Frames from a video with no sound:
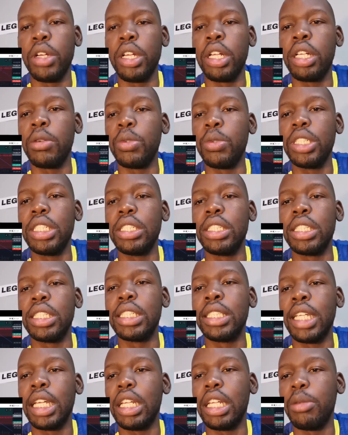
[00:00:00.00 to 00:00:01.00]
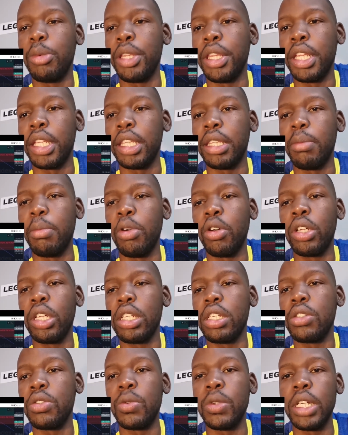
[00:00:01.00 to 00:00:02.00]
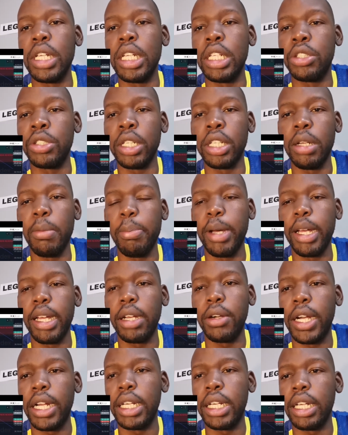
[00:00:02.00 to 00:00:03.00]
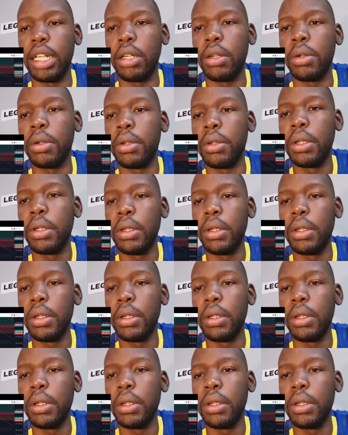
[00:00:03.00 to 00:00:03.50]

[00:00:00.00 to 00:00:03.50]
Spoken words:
which is just telling me that the market is really trying to buy right now.